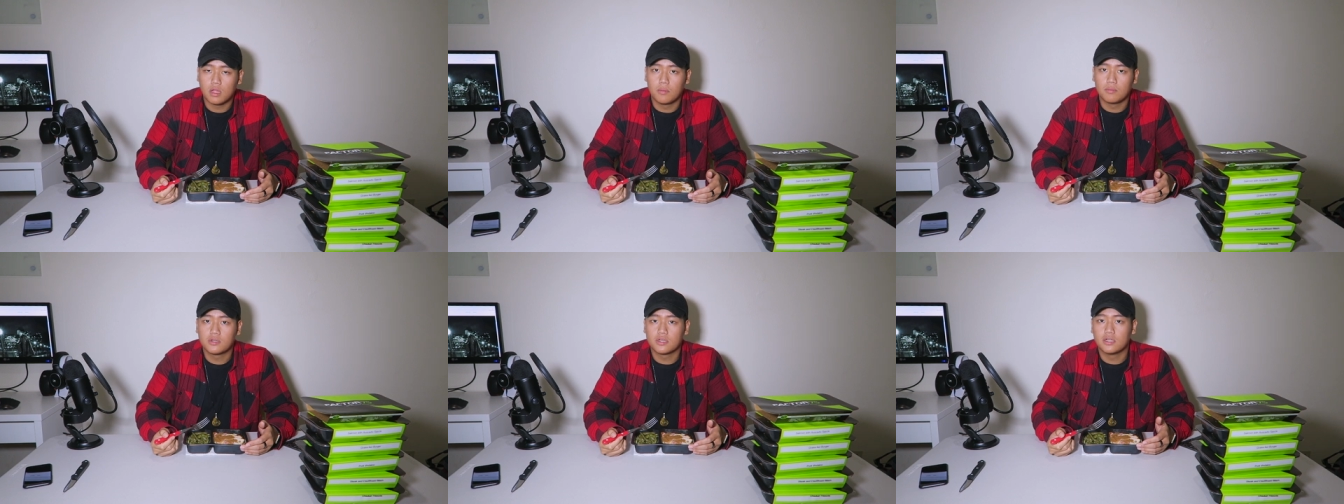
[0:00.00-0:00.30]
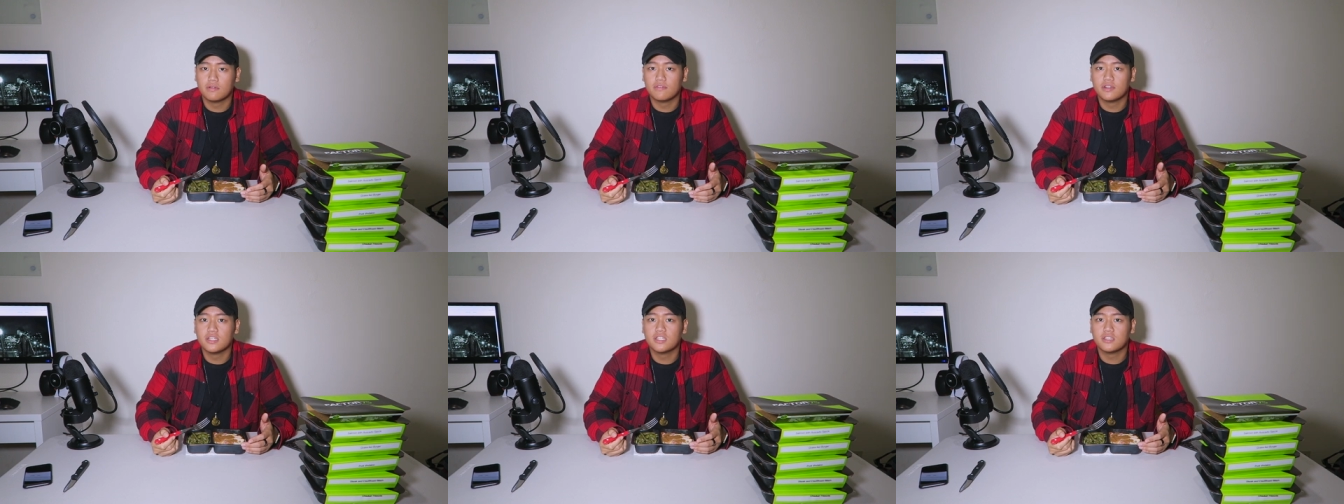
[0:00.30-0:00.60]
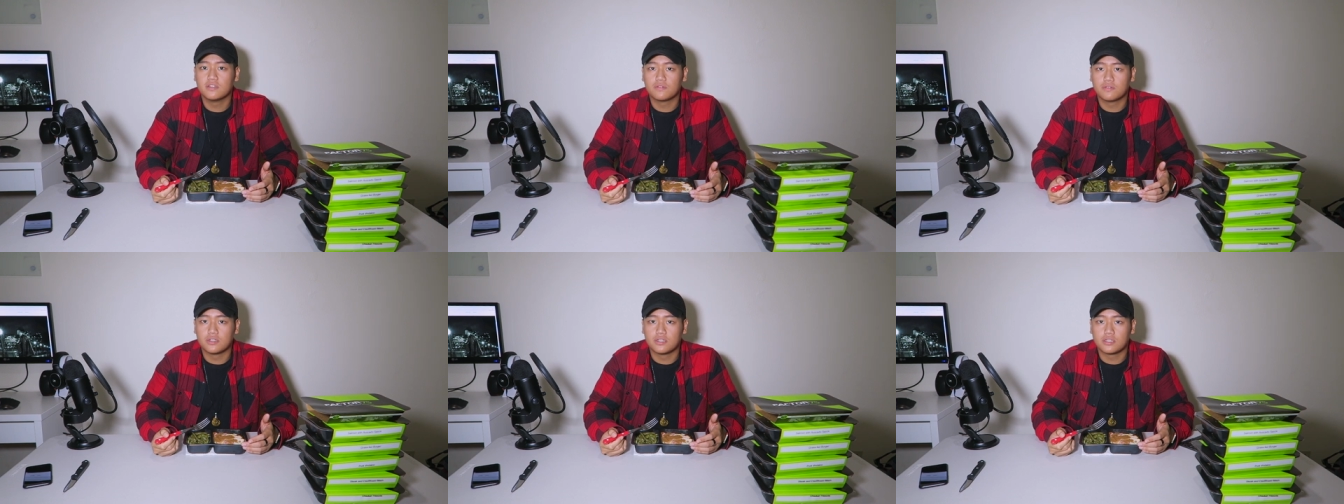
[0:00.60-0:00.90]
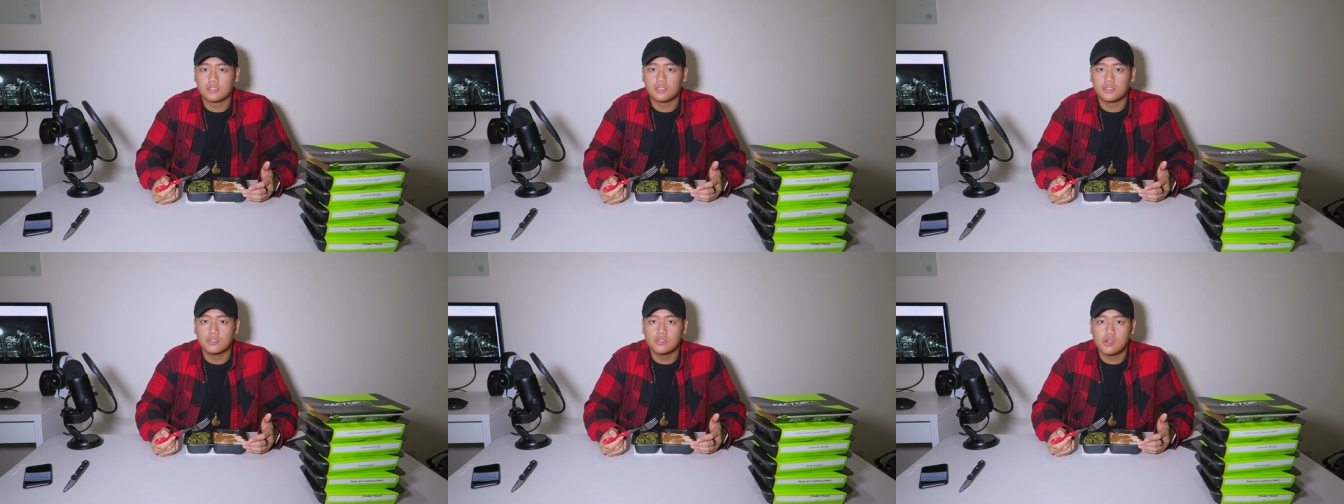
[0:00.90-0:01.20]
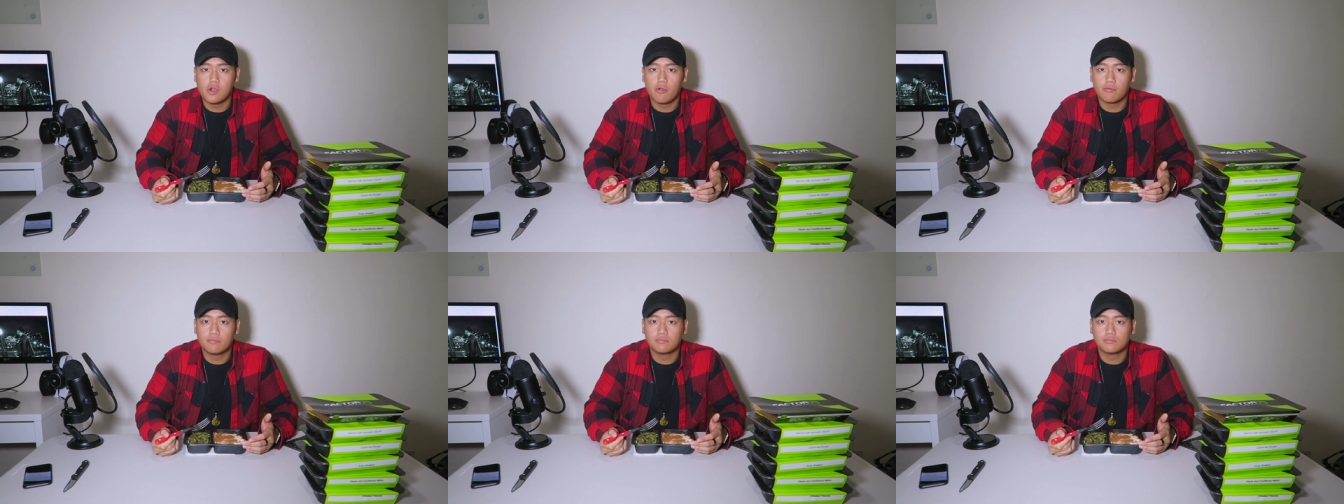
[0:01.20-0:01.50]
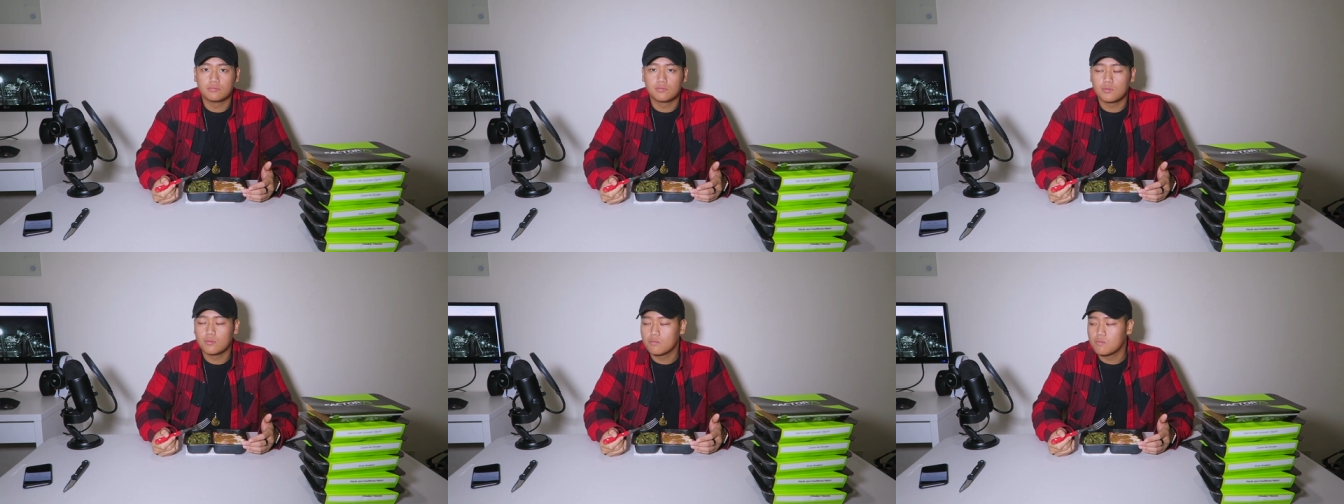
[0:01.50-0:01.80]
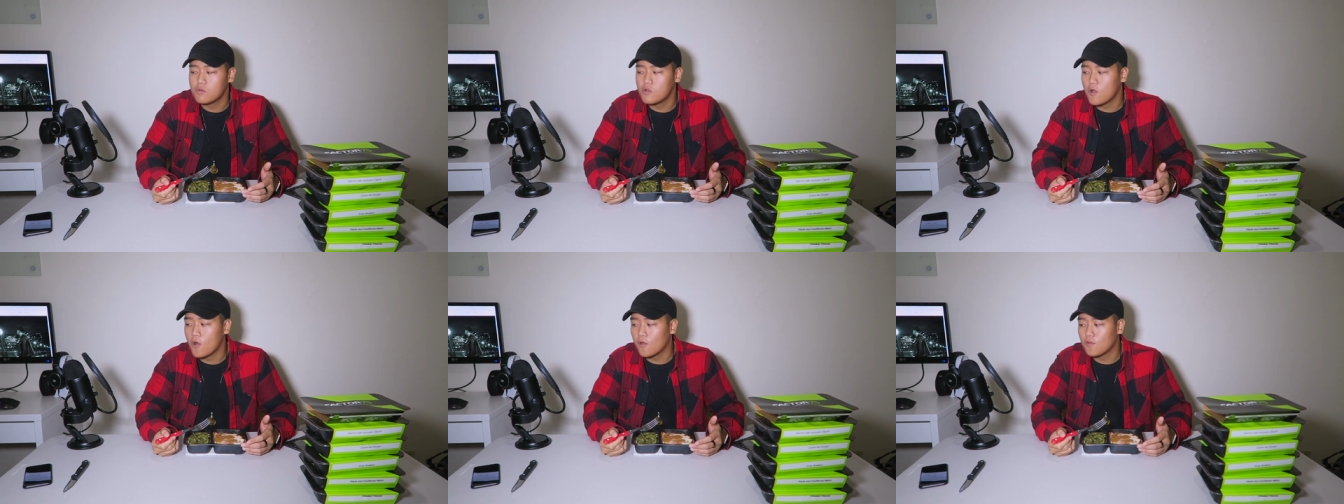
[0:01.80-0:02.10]
I'm gonna try veggies first because, you know,
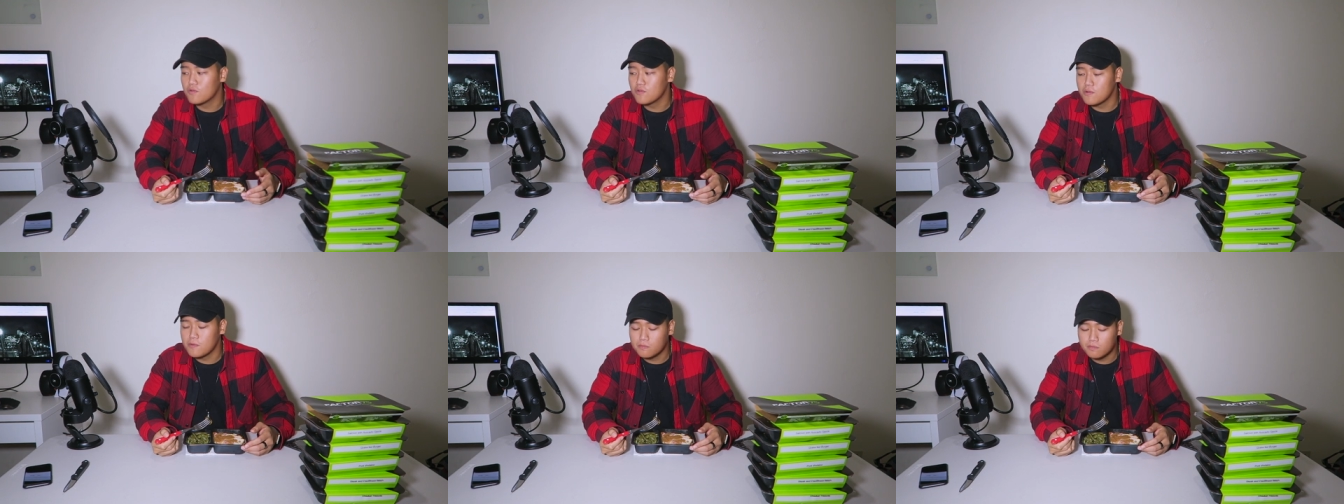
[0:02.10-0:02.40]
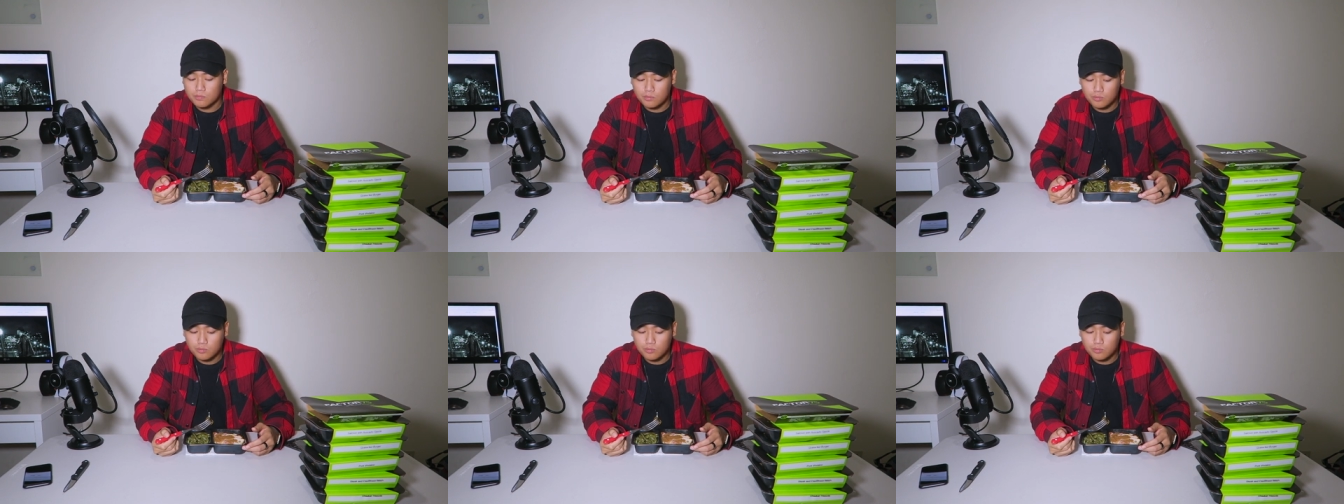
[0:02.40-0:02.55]
be healthy.